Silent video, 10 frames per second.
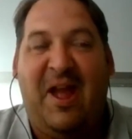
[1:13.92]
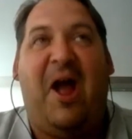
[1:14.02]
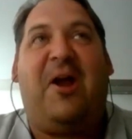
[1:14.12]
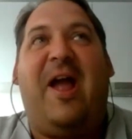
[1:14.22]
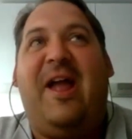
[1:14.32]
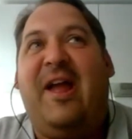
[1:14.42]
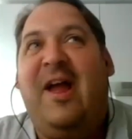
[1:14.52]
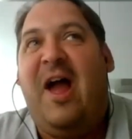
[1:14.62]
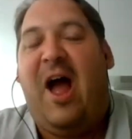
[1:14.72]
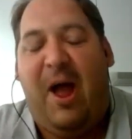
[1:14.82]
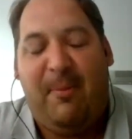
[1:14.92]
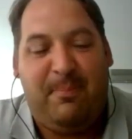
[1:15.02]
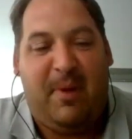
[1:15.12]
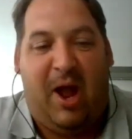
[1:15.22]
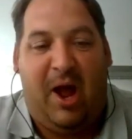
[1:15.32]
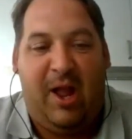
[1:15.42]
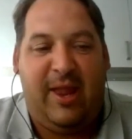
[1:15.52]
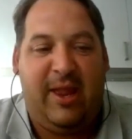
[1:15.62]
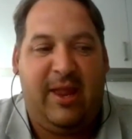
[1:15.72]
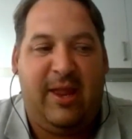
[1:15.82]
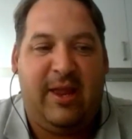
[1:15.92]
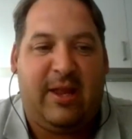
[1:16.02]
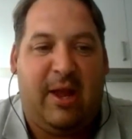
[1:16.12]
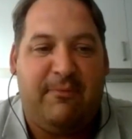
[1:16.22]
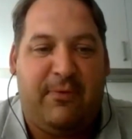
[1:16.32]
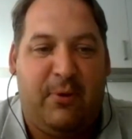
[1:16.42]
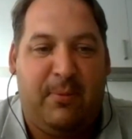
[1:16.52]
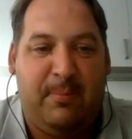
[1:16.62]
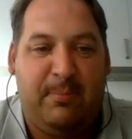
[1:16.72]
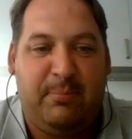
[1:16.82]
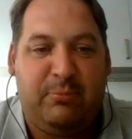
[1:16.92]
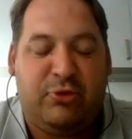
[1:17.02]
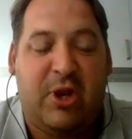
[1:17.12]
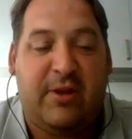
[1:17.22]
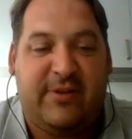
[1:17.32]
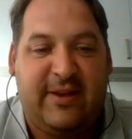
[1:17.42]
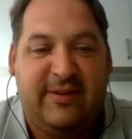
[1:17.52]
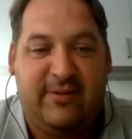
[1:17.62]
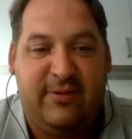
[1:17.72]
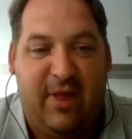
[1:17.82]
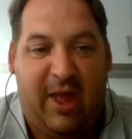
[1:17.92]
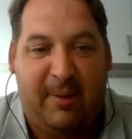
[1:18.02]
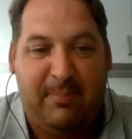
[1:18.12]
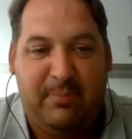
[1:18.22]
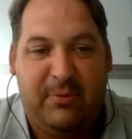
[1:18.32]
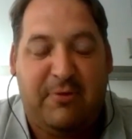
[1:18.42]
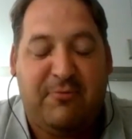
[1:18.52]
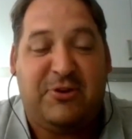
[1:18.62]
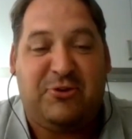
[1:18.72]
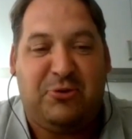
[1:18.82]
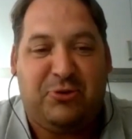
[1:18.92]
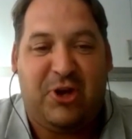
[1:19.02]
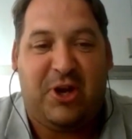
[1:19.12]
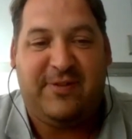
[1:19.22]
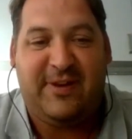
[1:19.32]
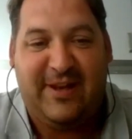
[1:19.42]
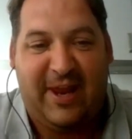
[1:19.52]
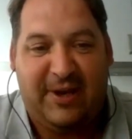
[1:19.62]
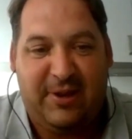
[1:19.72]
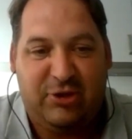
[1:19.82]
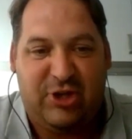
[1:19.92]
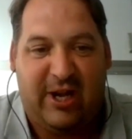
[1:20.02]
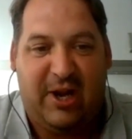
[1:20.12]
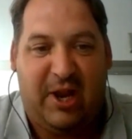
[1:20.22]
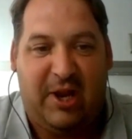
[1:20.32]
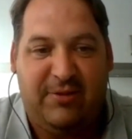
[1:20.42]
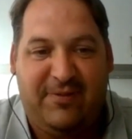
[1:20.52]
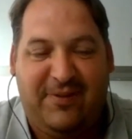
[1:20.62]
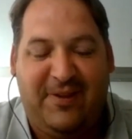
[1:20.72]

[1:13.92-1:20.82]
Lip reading: Okay. I come from Jersey, the original Jersey down in Channel Islands.